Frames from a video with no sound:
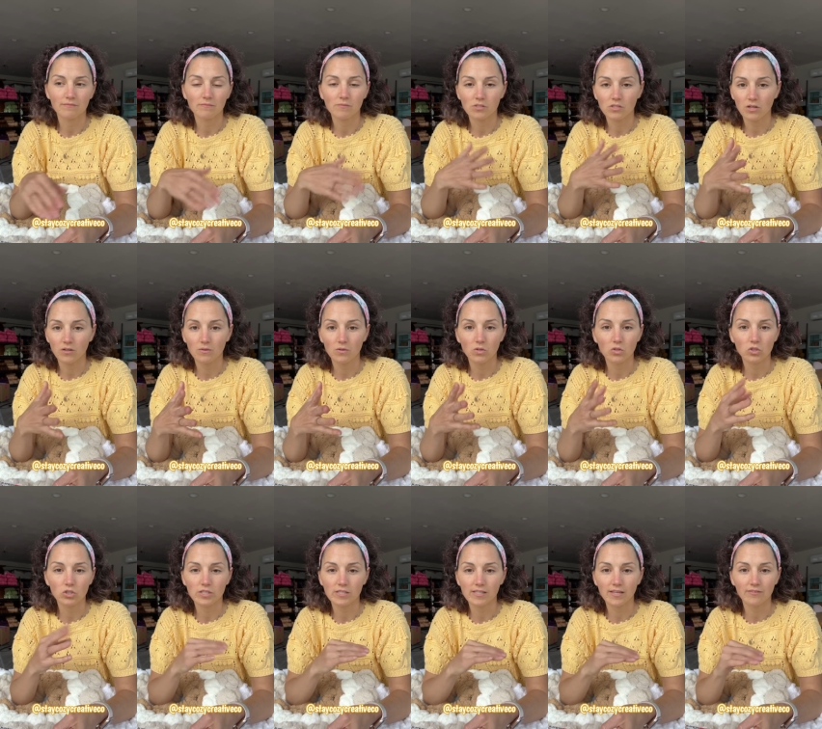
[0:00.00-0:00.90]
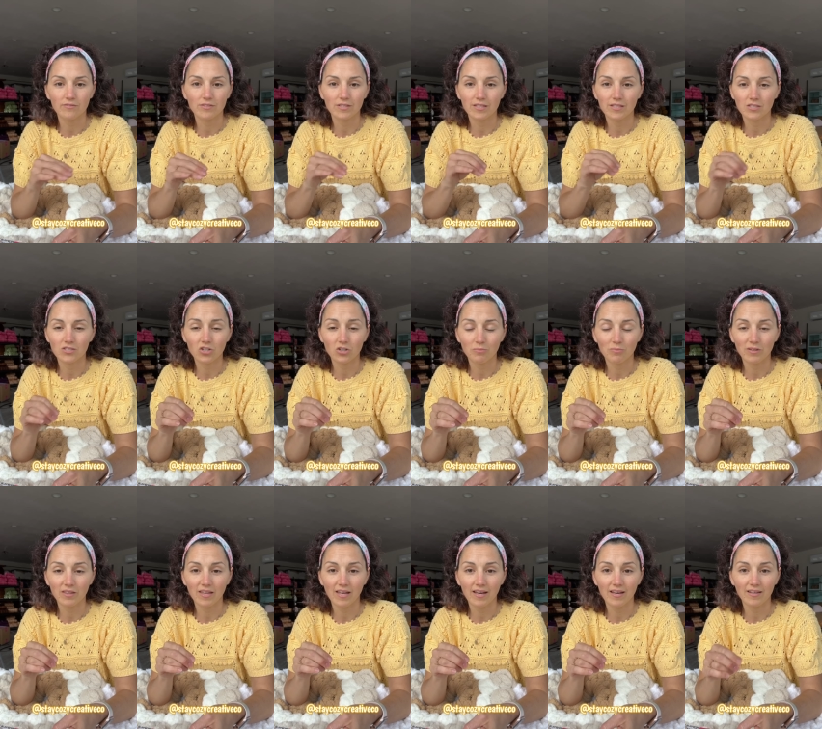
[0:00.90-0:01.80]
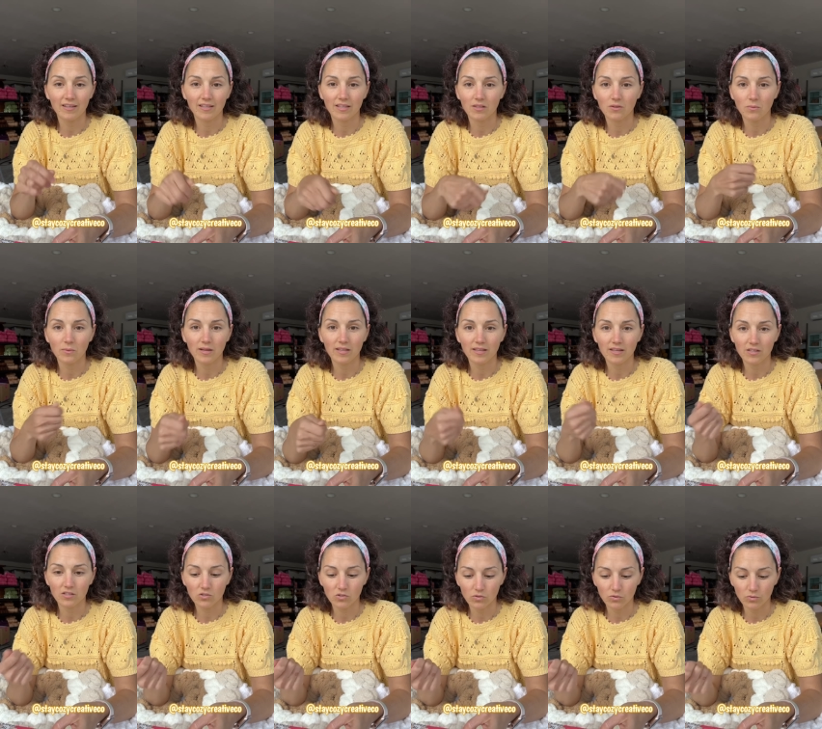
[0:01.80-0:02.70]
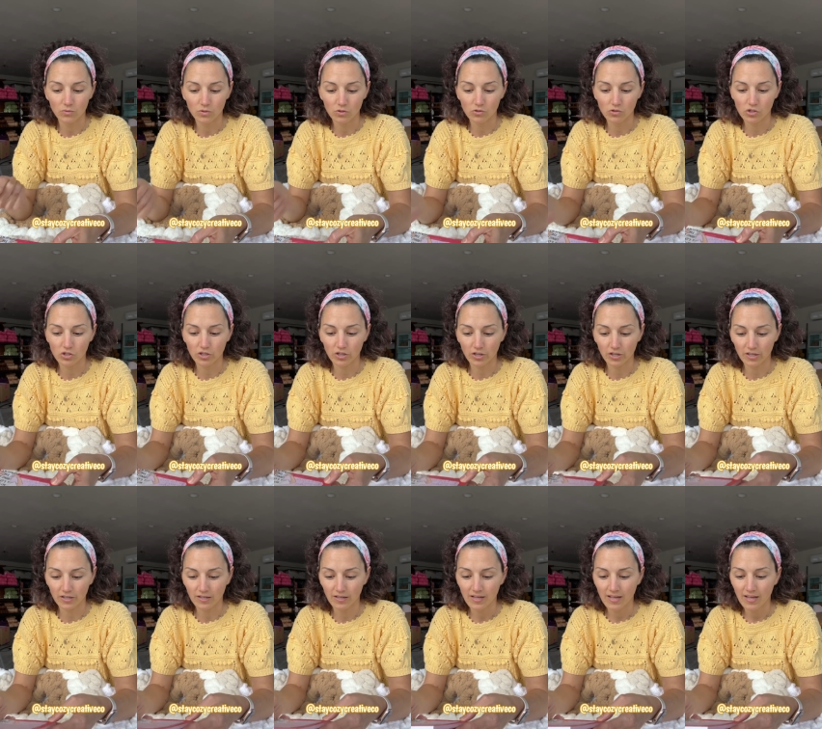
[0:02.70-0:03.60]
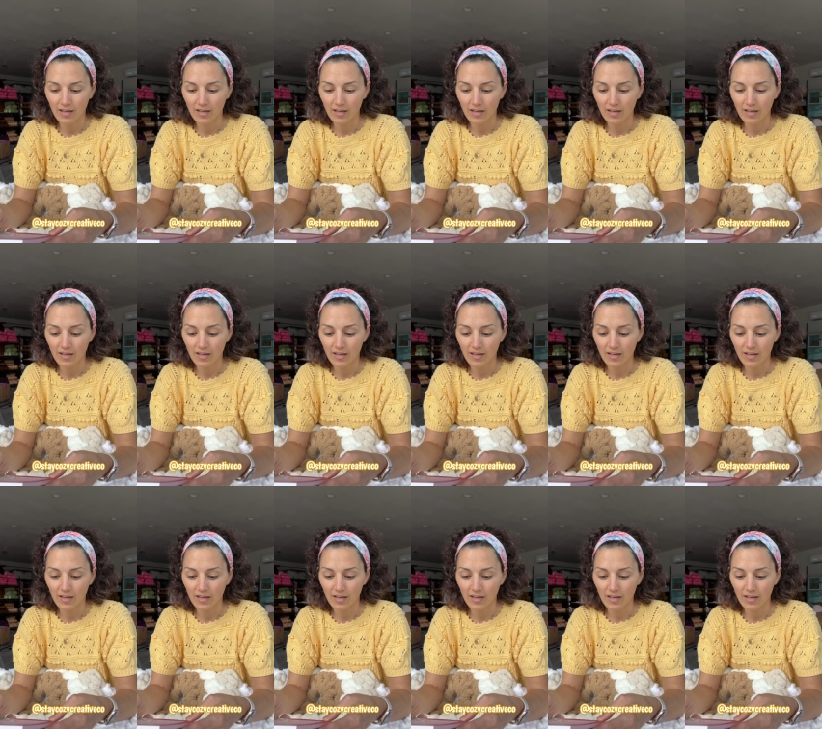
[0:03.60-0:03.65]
So you'll just have to interpret that in the way that you use your hook.